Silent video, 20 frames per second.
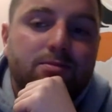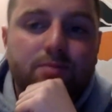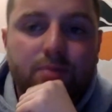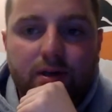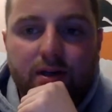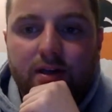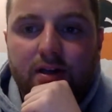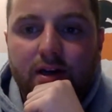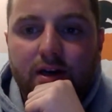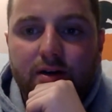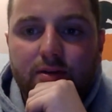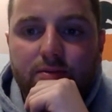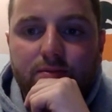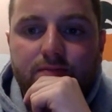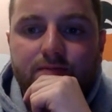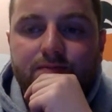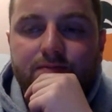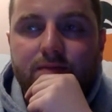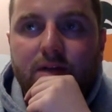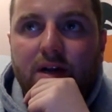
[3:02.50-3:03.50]
but you know
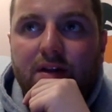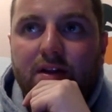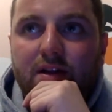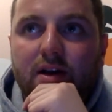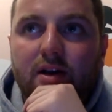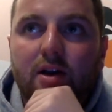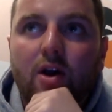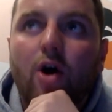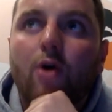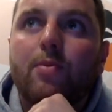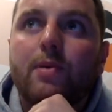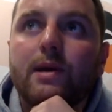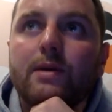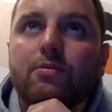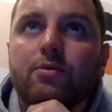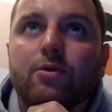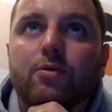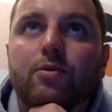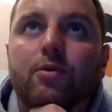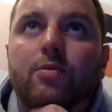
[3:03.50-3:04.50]
I think a lot of
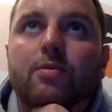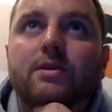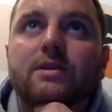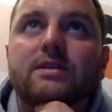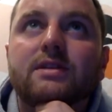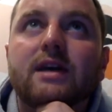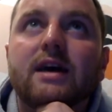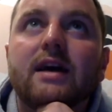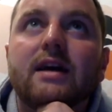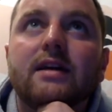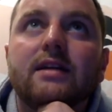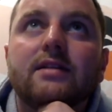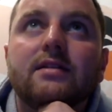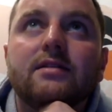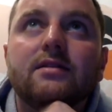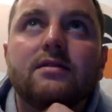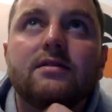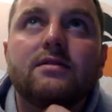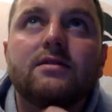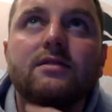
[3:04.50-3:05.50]
people probably say,
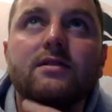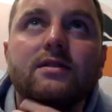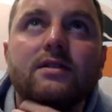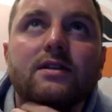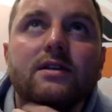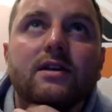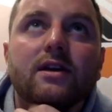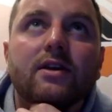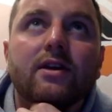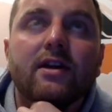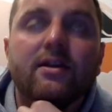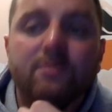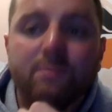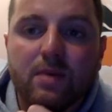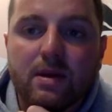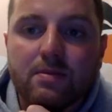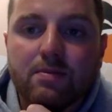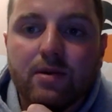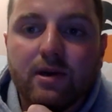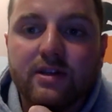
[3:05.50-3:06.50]
you know they've
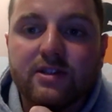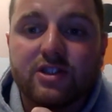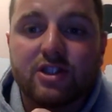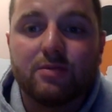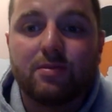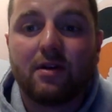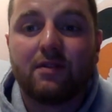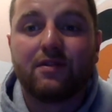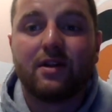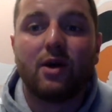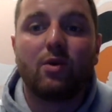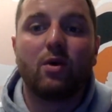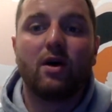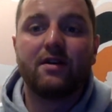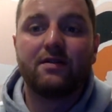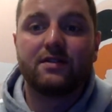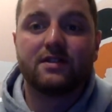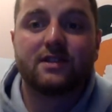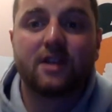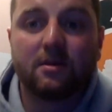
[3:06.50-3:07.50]
been punching above their
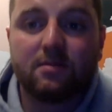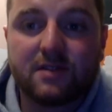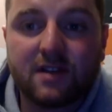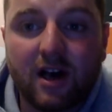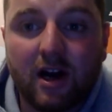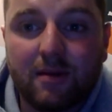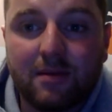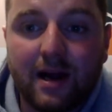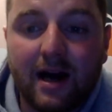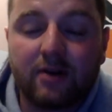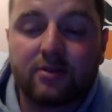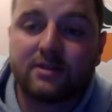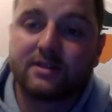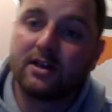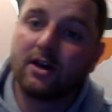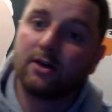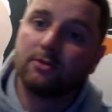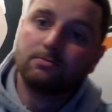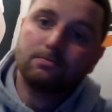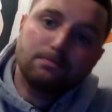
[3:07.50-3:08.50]
weight for some time now,
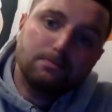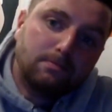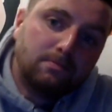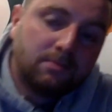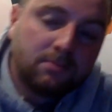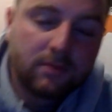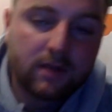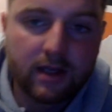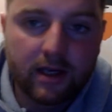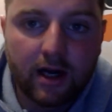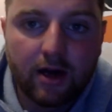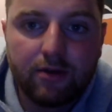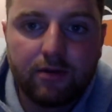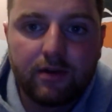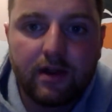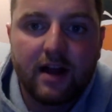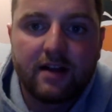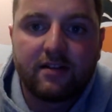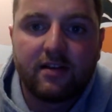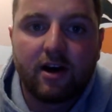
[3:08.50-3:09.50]
so you know
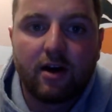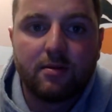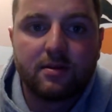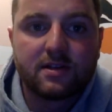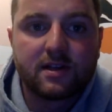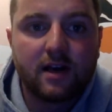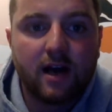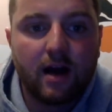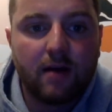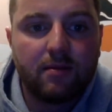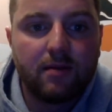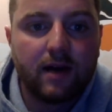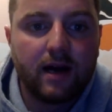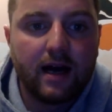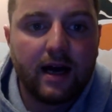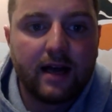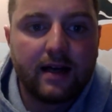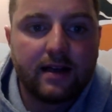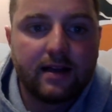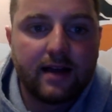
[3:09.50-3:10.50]
their time has come,
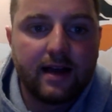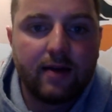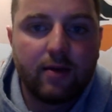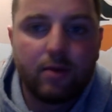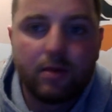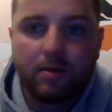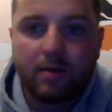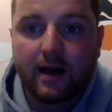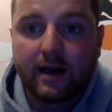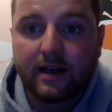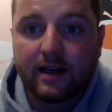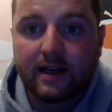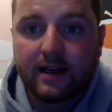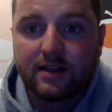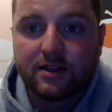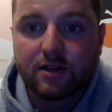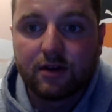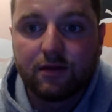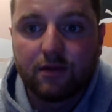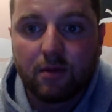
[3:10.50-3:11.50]
and they will be playing
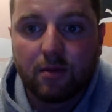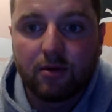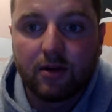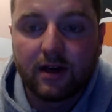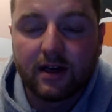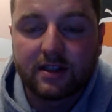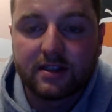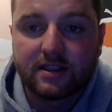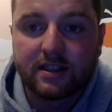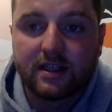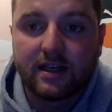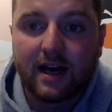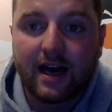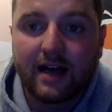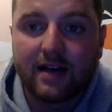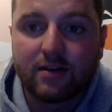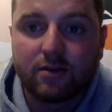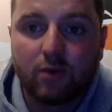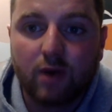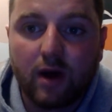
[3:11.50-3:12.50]
League Two football next year
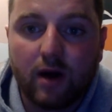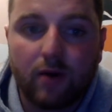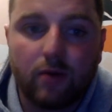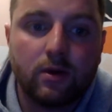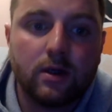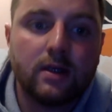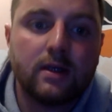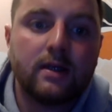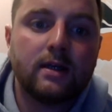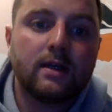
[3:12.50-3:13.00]
as well.